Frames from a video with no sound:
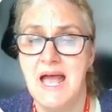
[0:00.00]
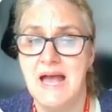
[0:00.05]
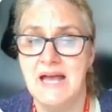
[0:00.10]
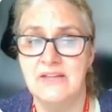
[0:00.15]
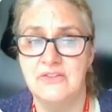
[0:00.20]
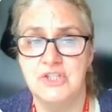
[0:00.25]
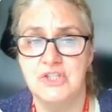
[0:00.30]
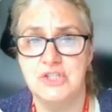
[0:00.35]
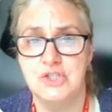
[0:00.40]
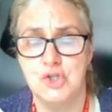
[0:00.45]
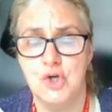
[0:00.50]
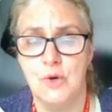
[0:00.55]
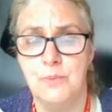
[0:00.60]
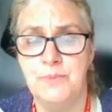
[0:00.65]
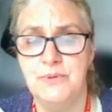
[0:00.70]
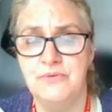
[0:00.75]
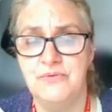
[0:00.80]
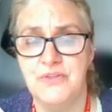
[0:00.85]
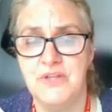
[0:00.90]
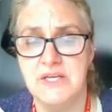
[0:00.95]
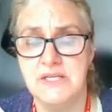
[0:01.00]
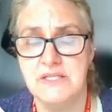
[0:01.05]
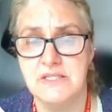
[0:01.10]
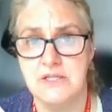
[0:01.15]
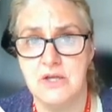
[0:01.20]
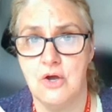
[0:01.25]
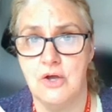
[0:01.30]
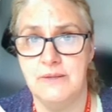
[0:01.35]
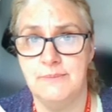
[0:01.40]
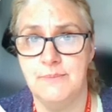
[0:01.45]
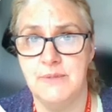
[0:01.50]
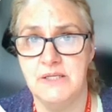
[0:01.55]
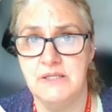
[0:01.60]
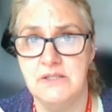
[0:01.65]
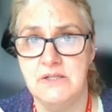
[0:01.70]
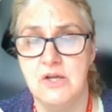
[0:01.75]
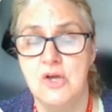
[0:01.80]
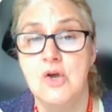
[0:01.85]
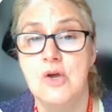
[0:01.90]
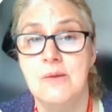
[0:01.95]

at the top of the assignment,